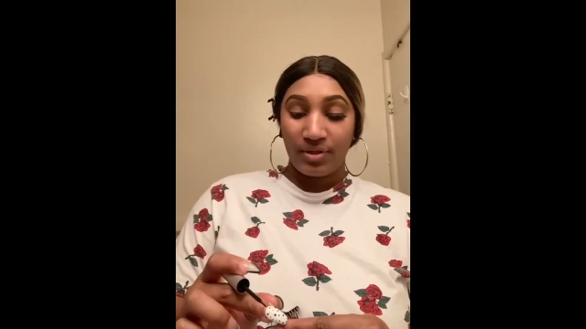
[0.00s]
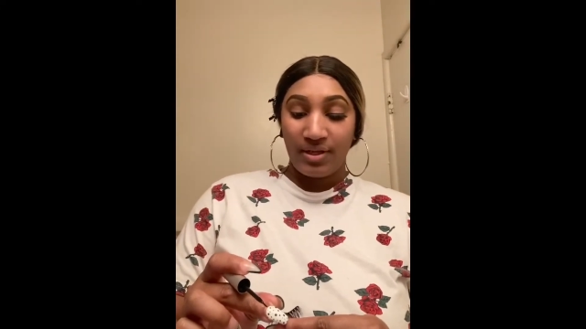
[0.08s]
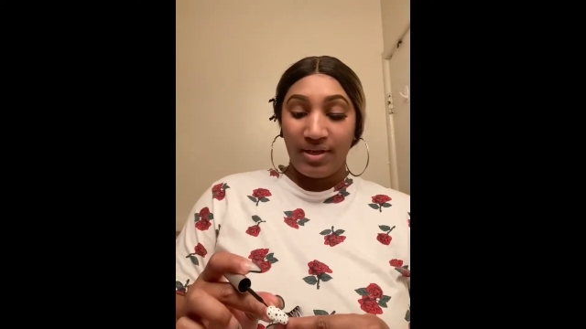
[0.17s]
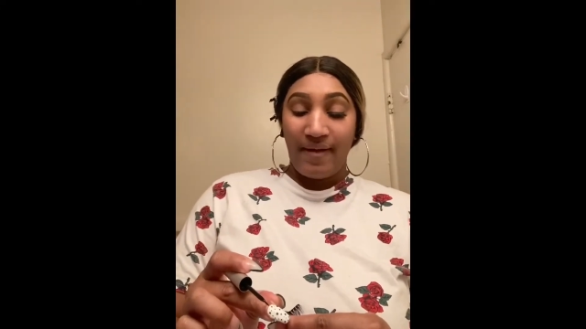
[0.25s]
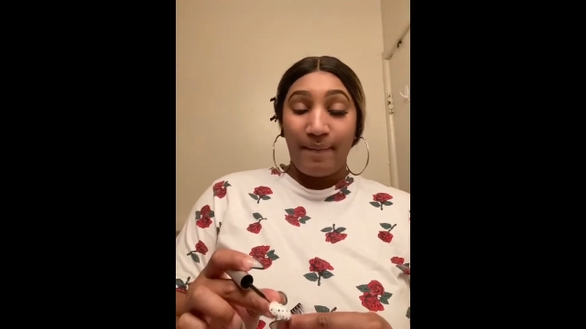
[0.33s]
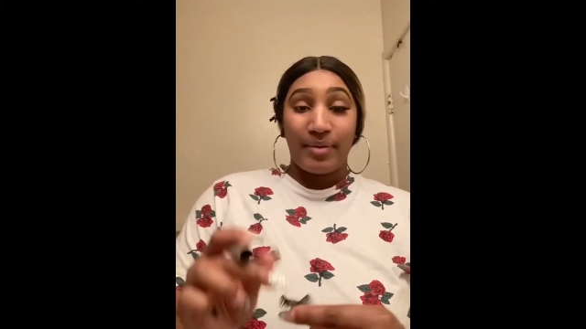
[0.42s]

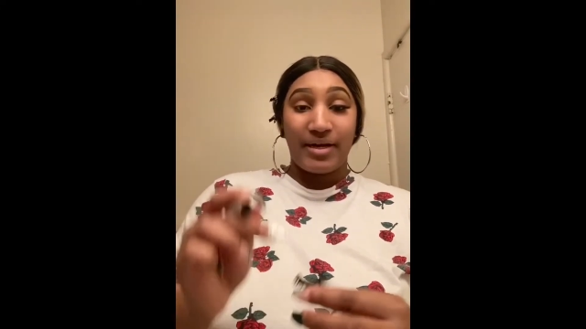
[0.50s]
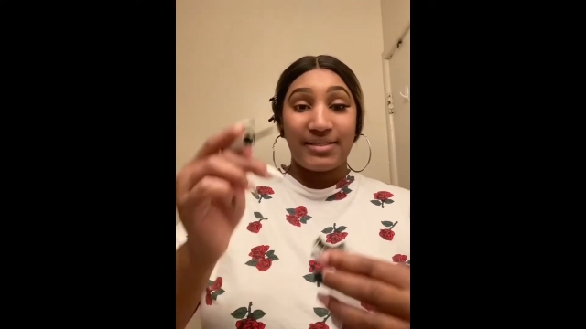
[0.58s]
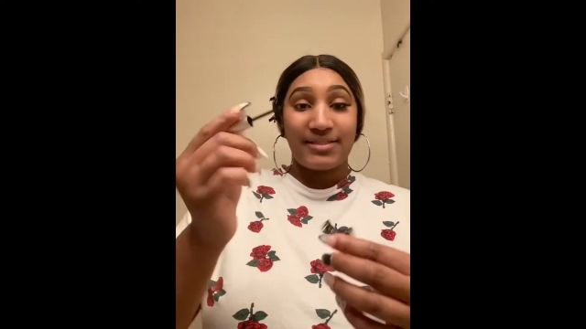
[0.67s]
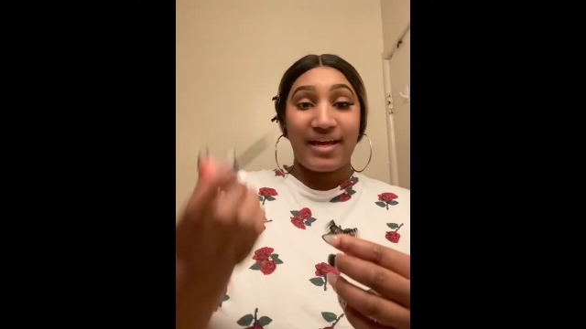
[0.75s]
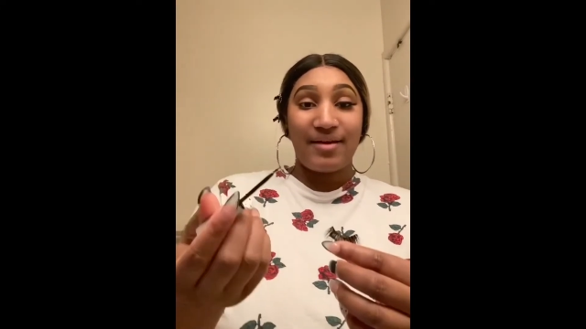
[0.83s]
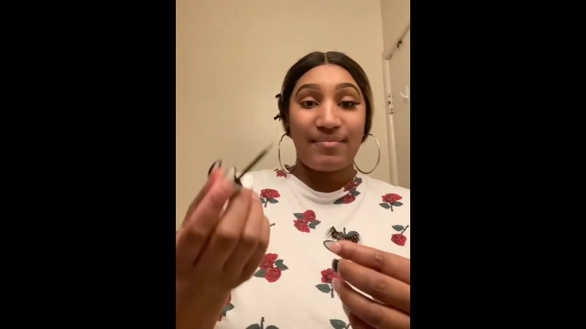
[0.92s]
And I
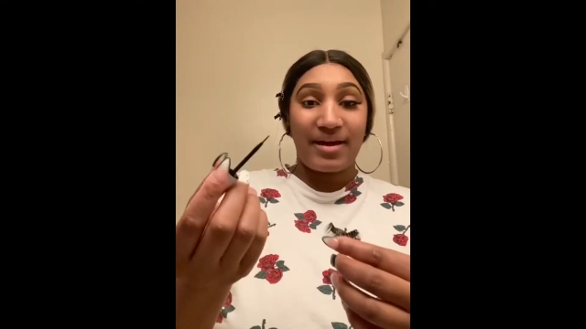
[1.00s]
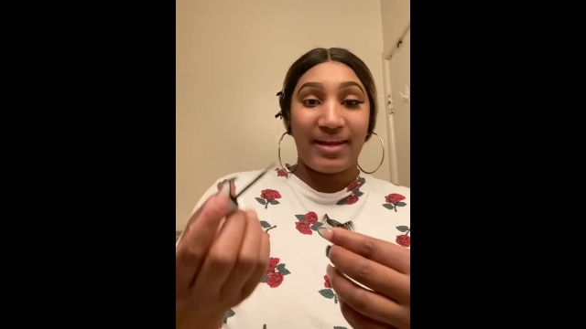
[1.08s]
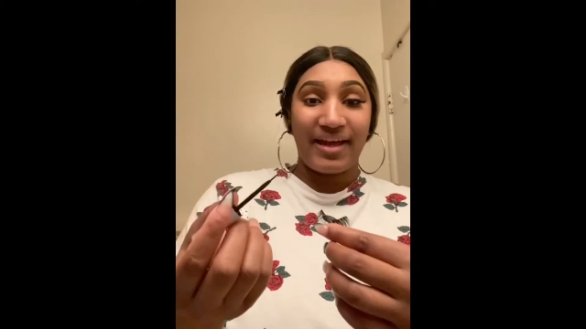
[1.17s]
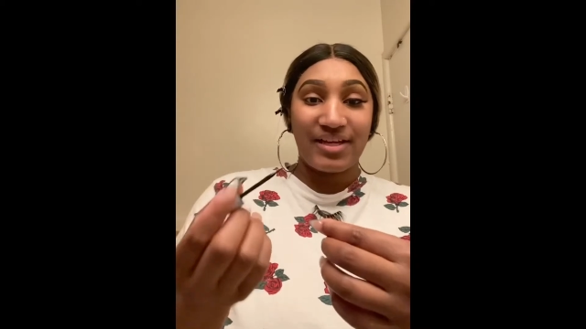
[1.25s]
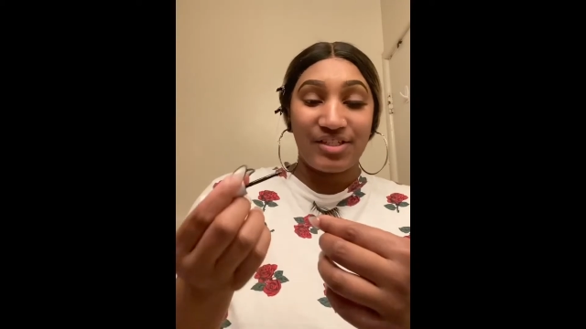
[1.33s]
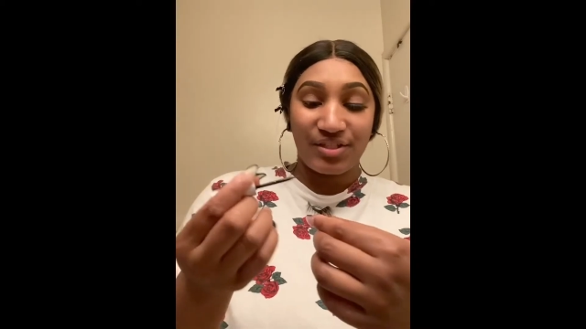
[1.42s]
take my
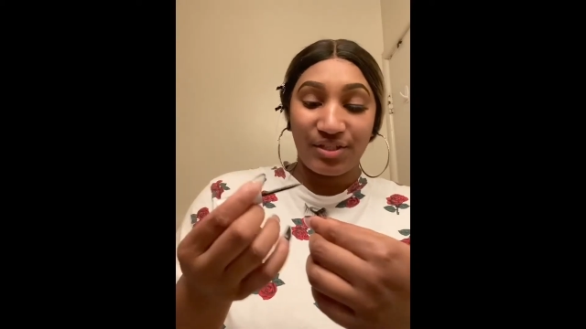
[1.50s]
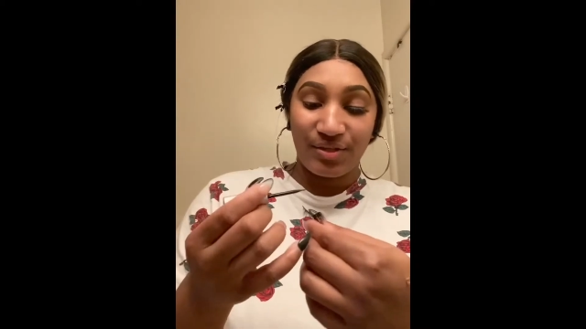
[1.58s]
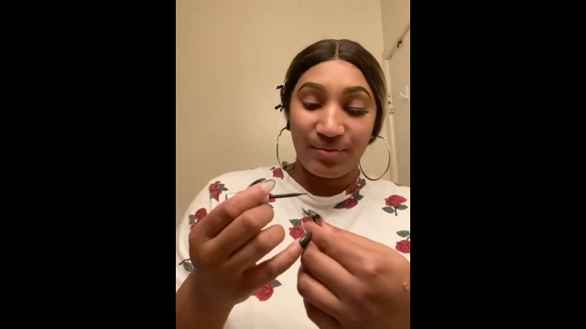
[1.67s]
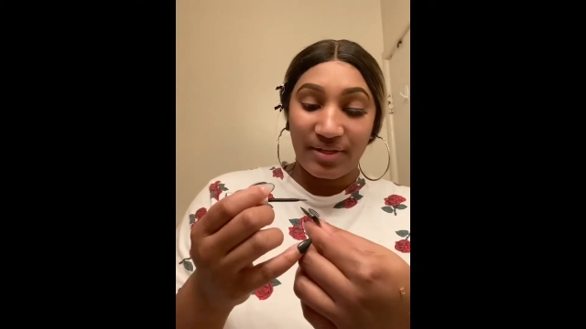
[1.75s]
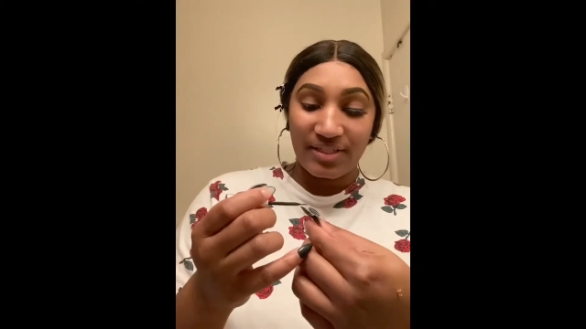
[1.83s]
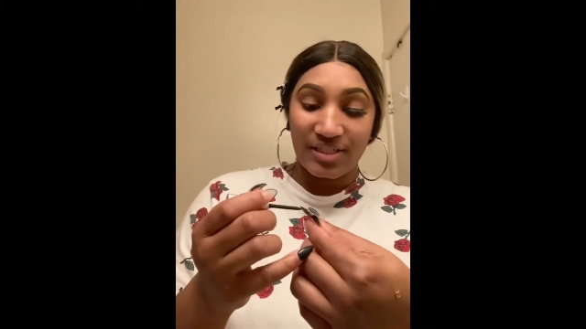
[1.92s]
lash glue
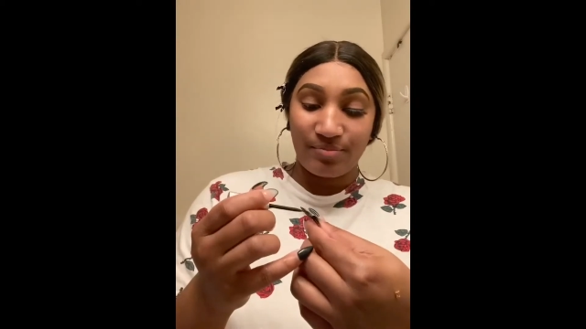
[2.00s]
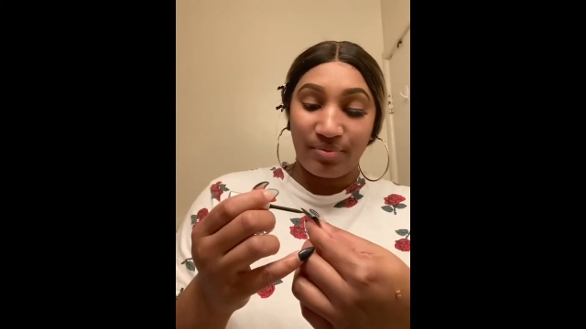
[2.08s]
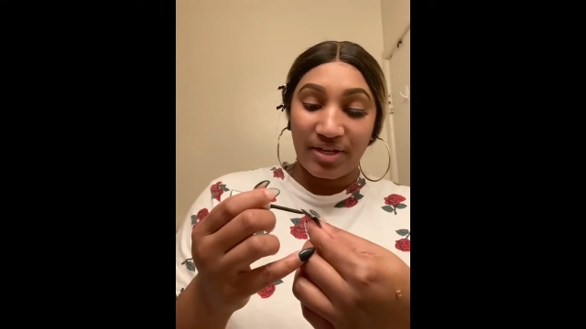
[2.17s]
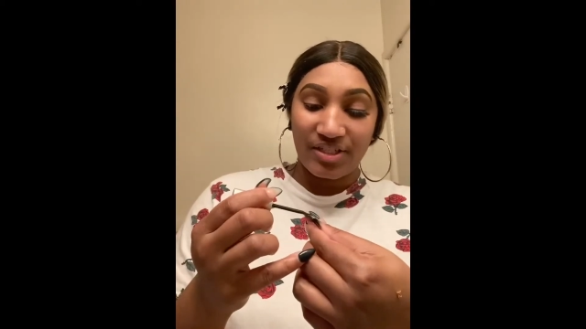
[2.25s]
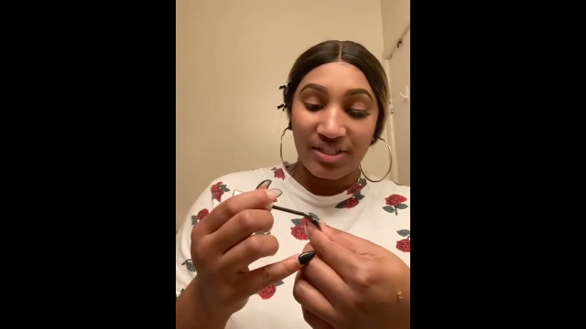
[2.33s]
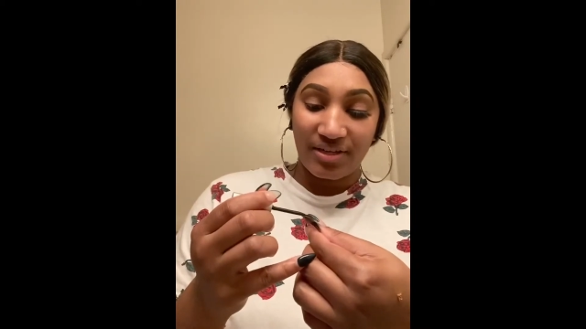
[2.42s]
and just
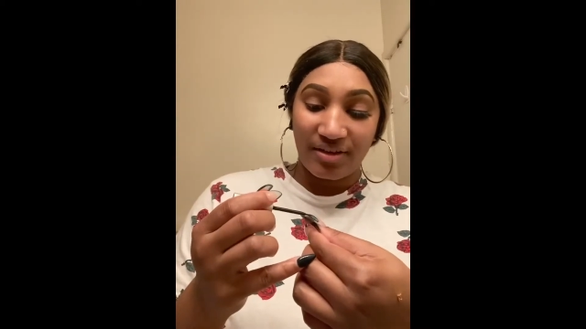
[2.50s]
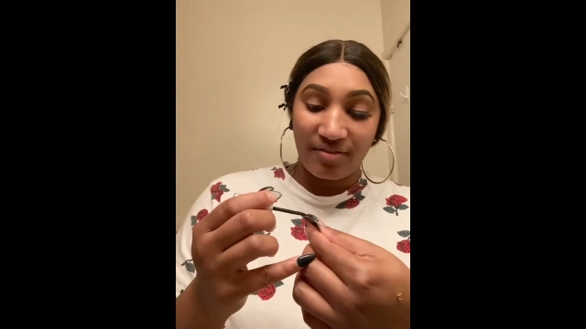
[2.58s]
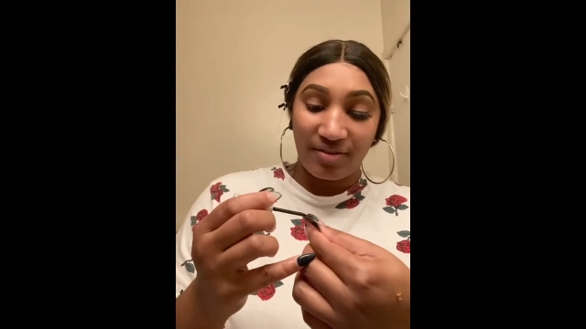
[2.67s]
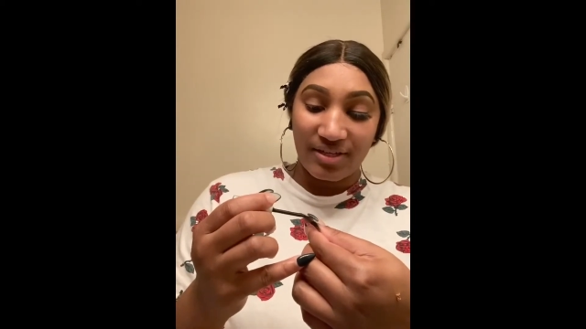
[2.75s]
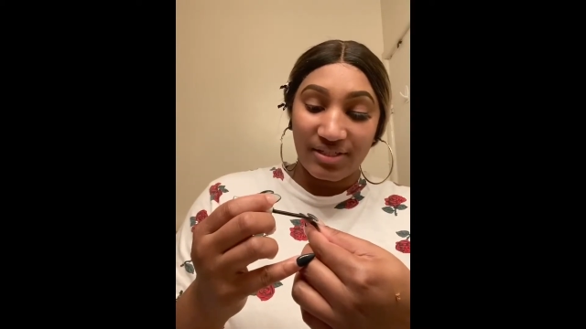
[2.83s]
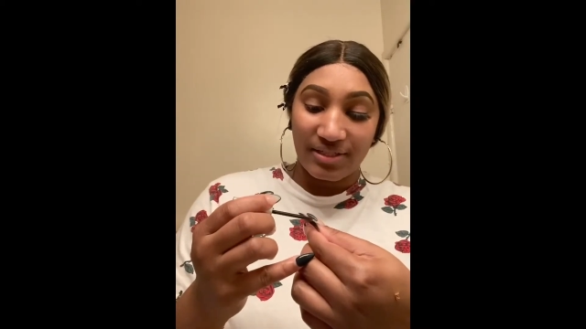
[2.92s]
brush it
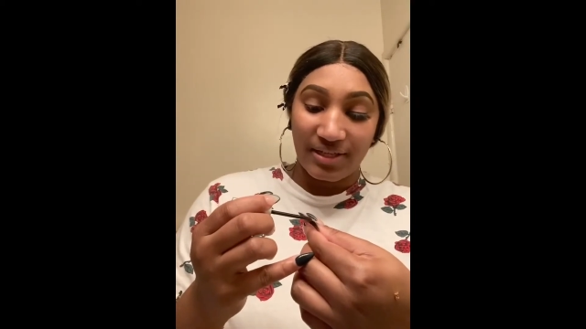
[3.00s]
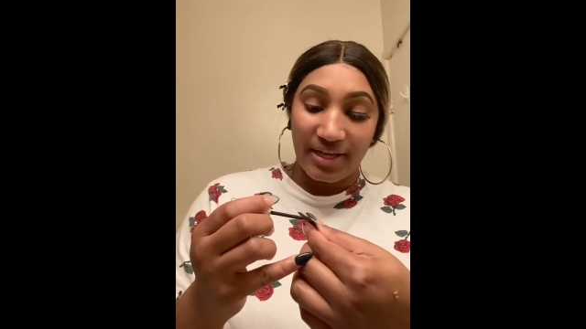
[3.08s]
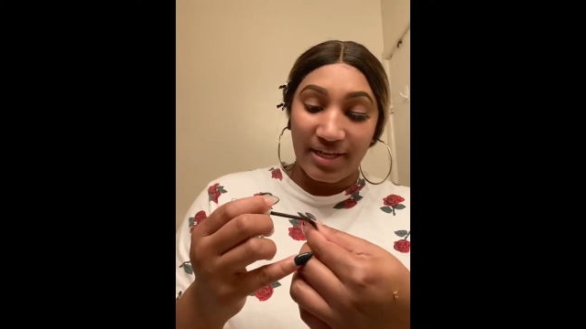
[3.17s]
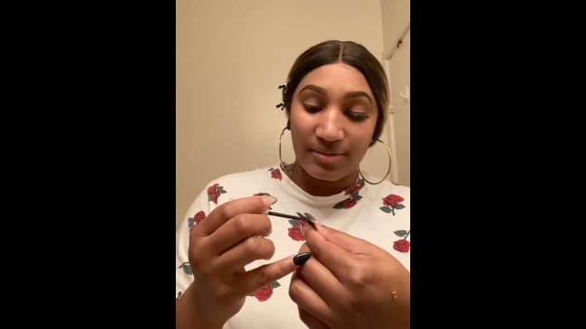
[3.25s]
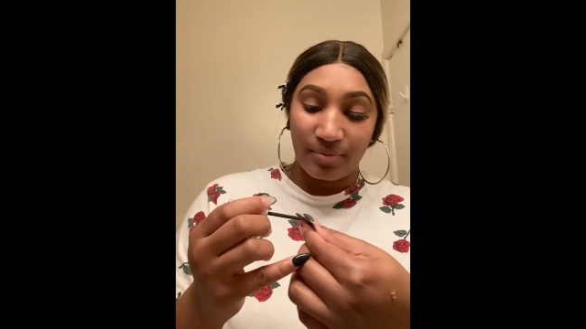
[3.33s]
across the lash.